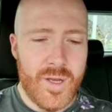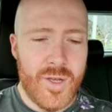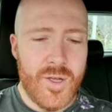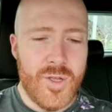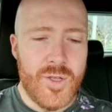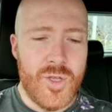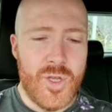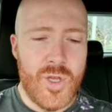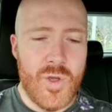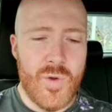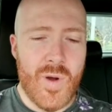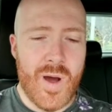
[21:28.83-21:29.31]

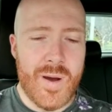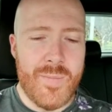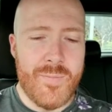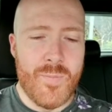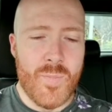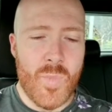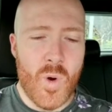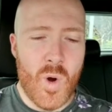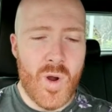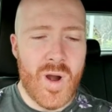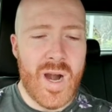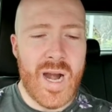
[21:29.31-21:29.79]
You are
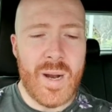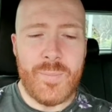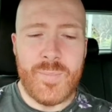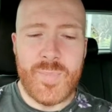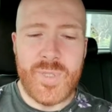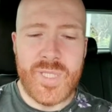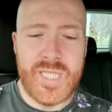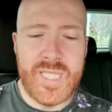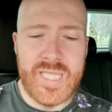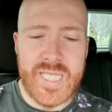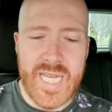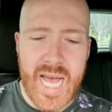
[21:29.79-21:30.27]
more
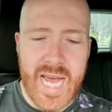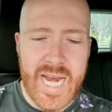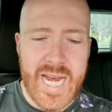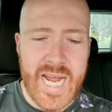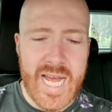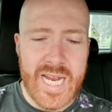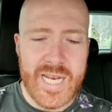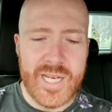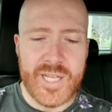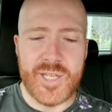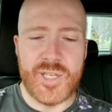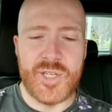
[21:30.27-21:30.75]
upset
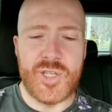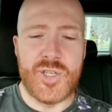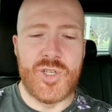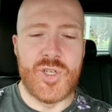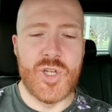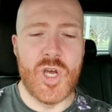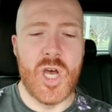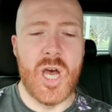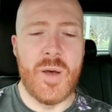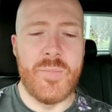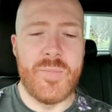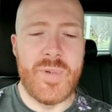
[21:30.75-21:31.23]
and
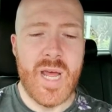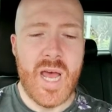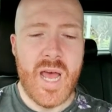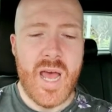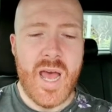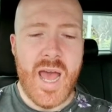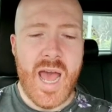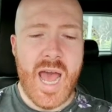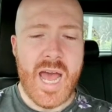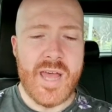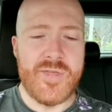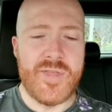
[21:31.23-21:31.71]
disturbed
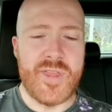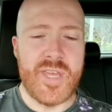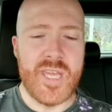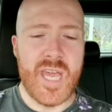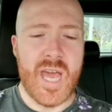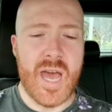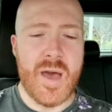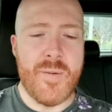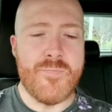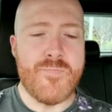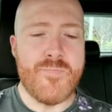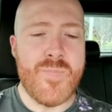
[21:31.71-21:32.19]
at the
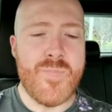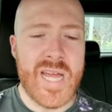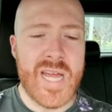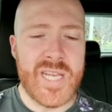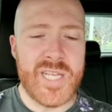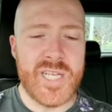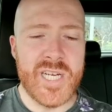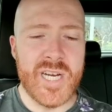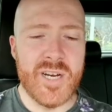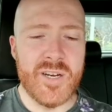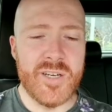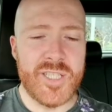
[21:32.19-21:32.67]

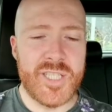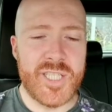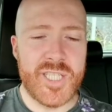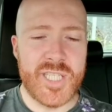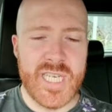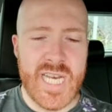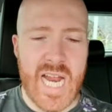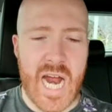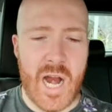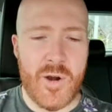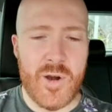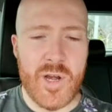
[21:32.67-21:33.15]
imaginary
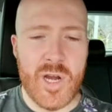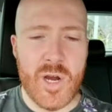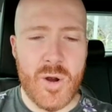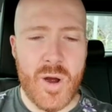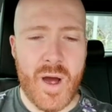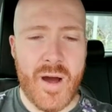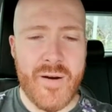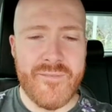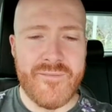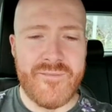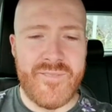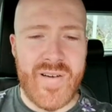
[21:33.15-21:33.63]
scenario
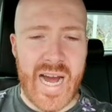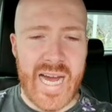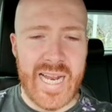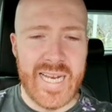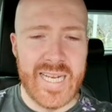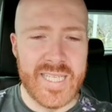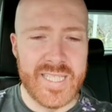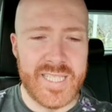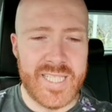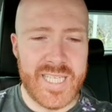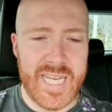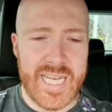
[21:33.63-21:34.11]
of
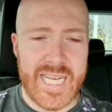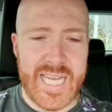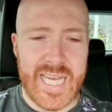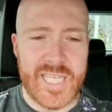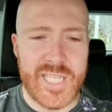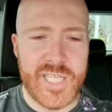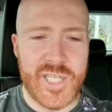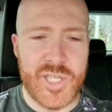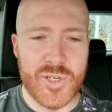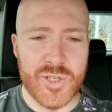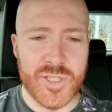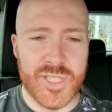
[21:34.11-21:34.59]
violence
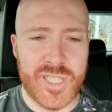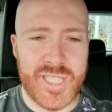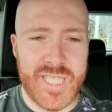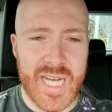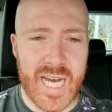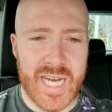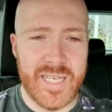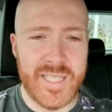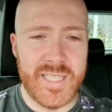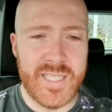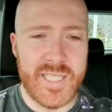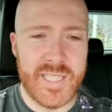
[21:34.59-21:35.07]
against your
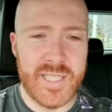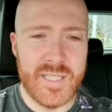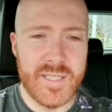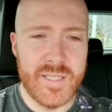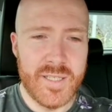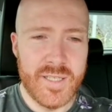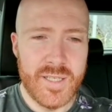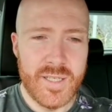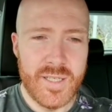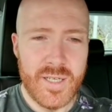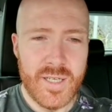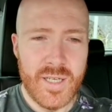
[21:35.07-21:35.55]
sons,
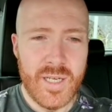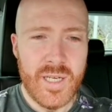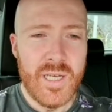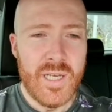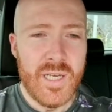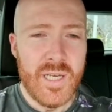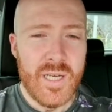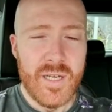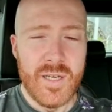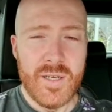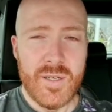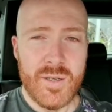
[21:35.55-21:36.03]

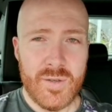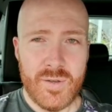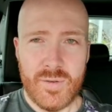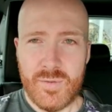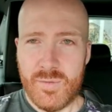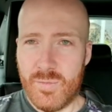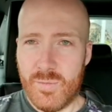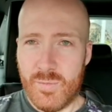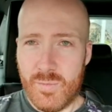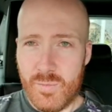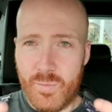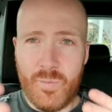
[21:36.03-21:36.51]

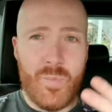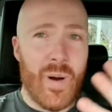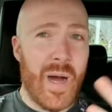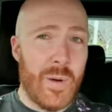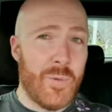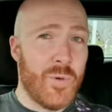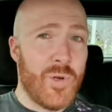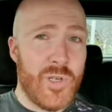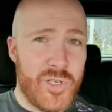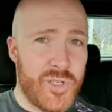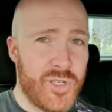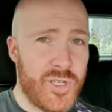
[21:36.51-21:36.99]
by
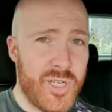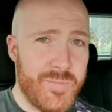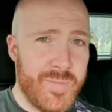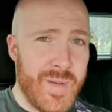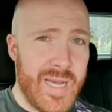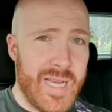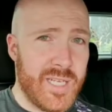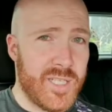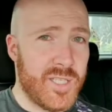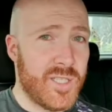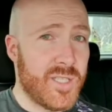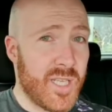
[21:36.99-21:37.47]
which she
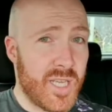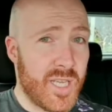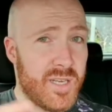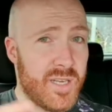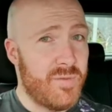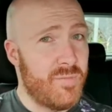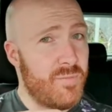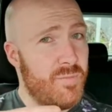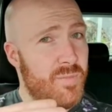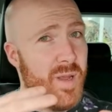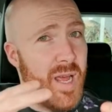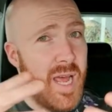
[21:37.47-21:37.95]
means that,
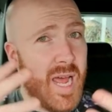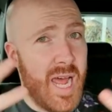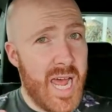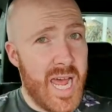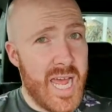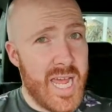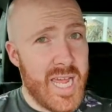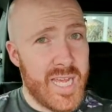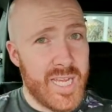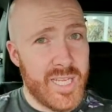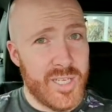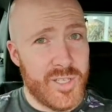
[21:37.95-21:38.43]

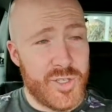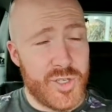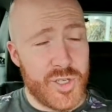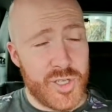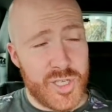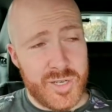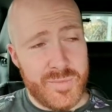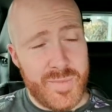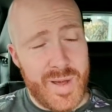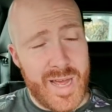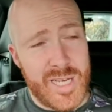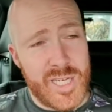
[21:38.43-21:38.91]
hey, it's
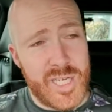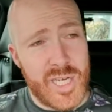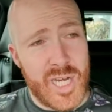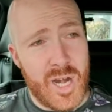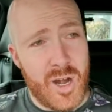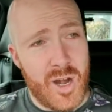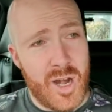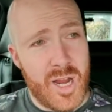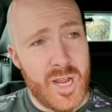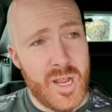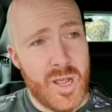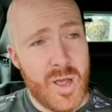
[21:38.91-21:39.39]
just
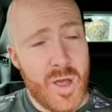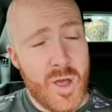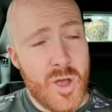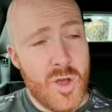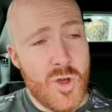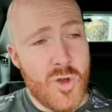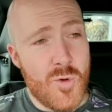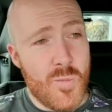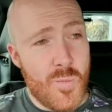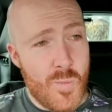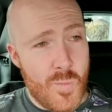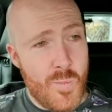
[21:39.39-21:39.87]
imaginary.
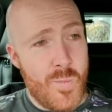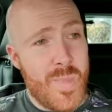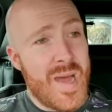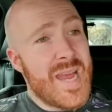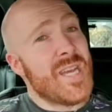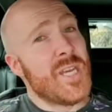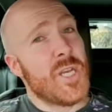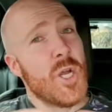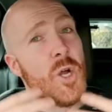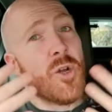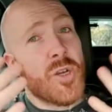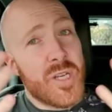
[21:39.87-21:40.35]

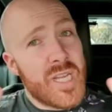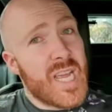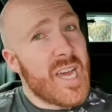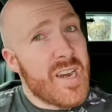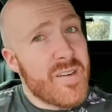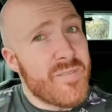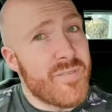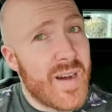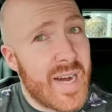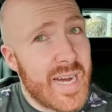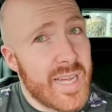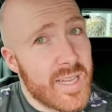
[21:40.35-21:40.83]
Men don't get
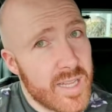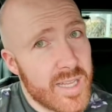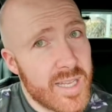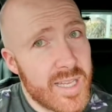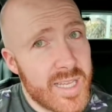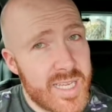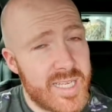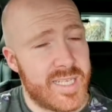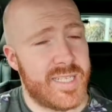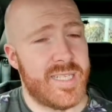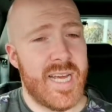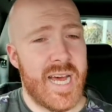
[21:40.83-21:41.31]

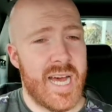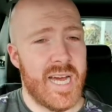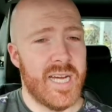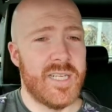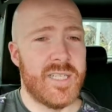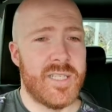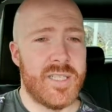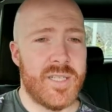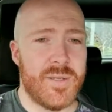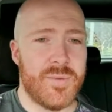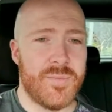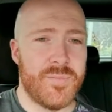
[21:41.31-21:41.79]
violently
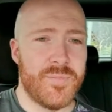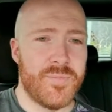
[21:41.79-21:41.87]
attacked.